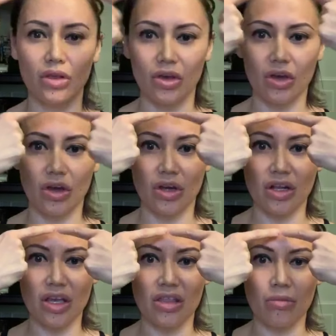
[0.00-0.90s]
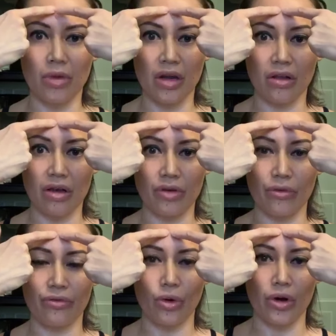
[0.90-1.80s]
Good, in the middle of your
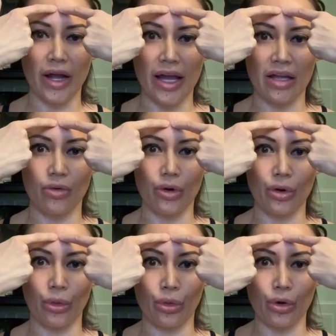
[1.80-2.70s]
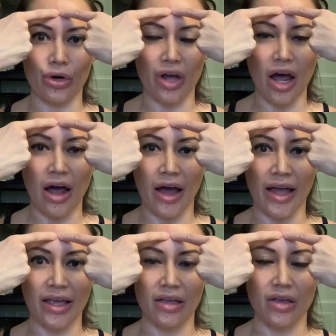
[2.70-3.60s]
forehead or your third
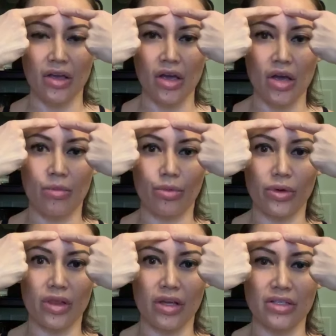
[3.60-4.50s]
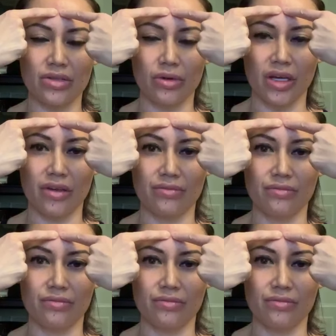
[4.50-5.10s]
eye. Breathe into it.